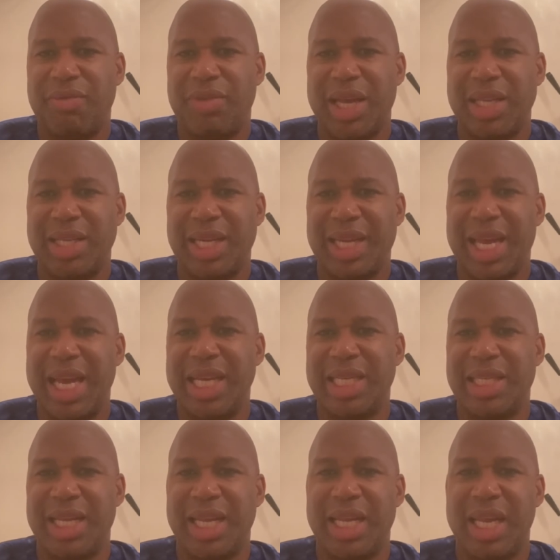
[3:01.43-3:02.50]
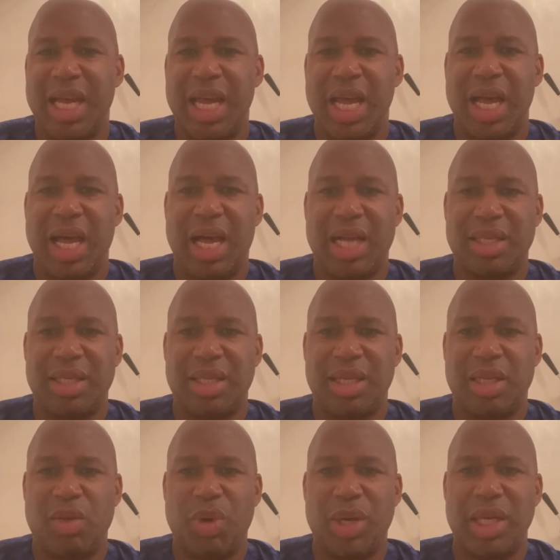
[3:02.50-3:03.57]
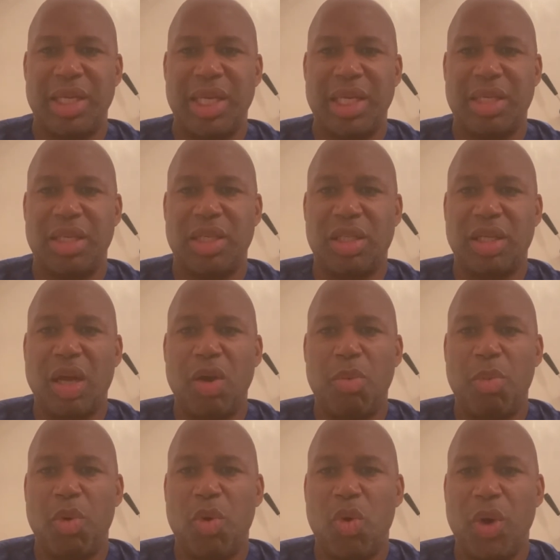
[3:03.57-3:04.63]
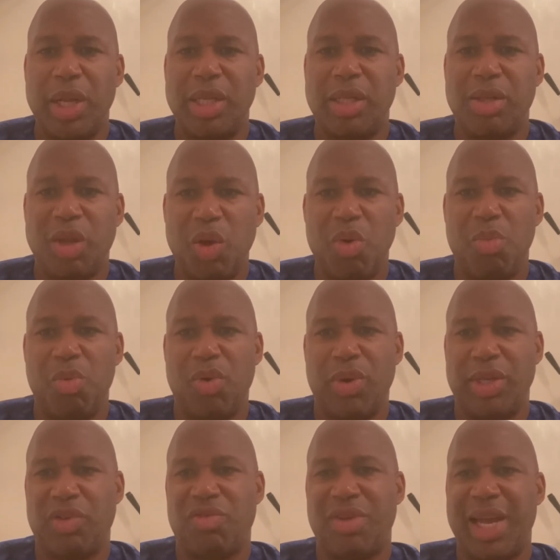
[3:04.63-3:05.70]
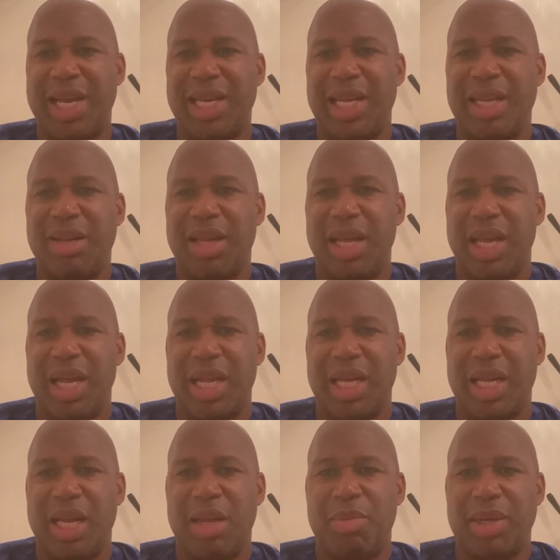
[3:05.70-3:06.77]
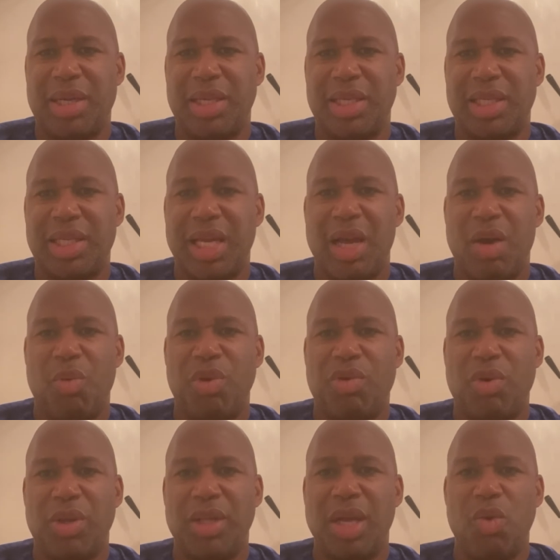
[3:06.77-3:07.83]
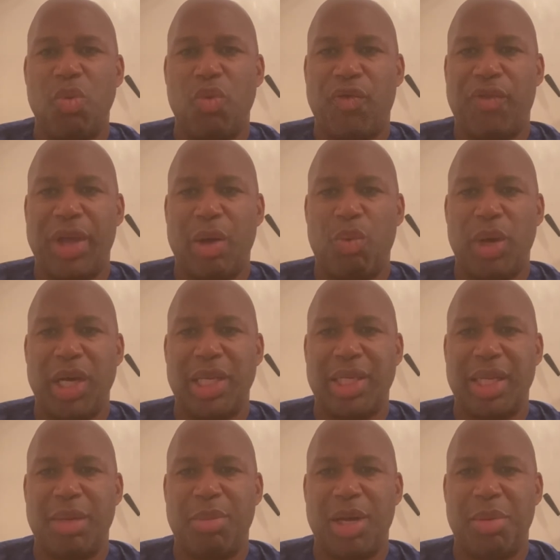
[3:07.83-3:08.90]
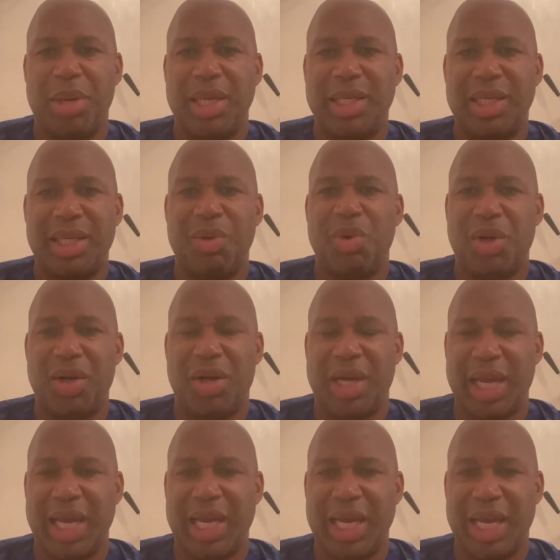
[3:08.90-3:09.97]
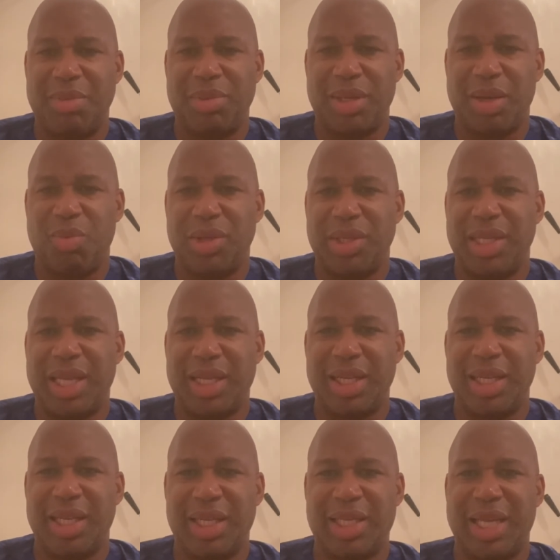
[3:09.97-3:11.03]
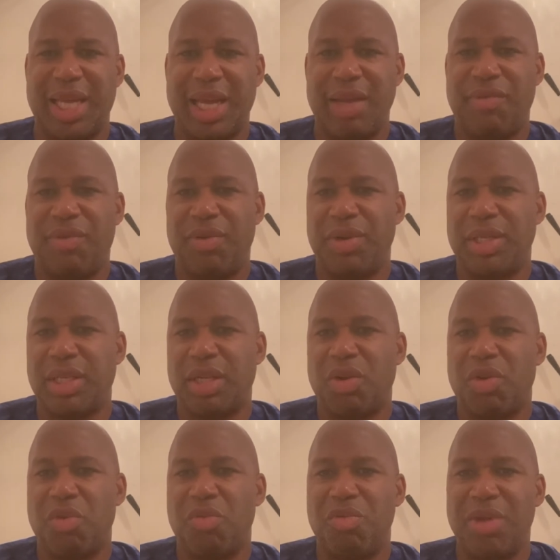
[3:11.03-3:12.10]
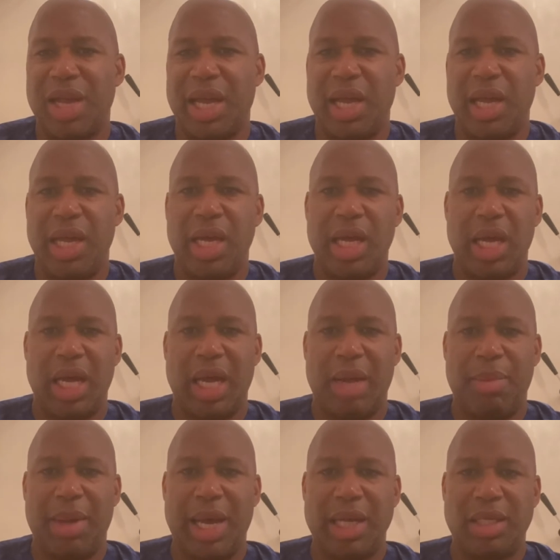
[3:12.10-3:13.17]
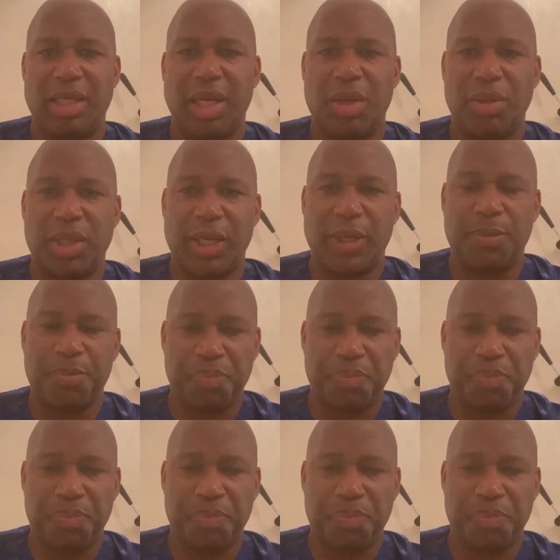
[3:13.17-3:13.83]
If that's the case, then Hudson-Odoi needs to show more and do more in training, you know, because we've got no fit wingers at the moment and he still can't get a game. So what's that going to say for his career at Chelsea?